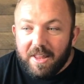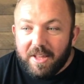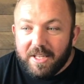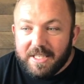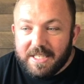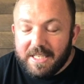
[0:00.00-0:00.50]

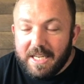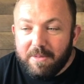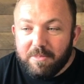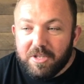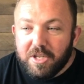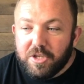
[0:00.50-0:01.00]
that
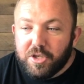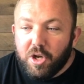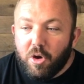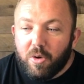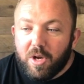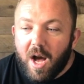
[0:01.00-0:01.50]
seems
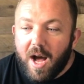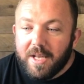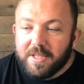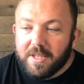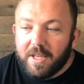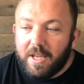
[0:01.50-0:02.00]
so
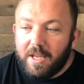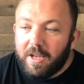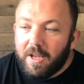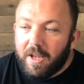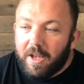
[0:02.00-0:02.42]
costly.